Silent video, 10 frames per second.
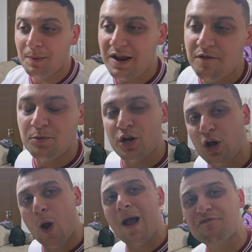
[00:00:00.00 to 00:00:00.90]
I believe I'm
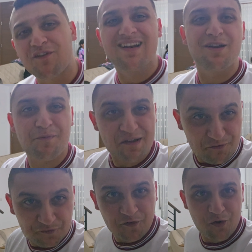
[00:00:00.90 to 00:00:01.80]
going to go out for a little bit
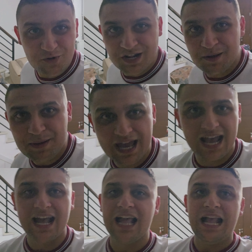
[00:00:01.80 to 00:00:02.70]
of food in a
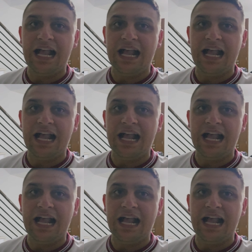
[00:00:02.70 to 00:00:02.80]
bit.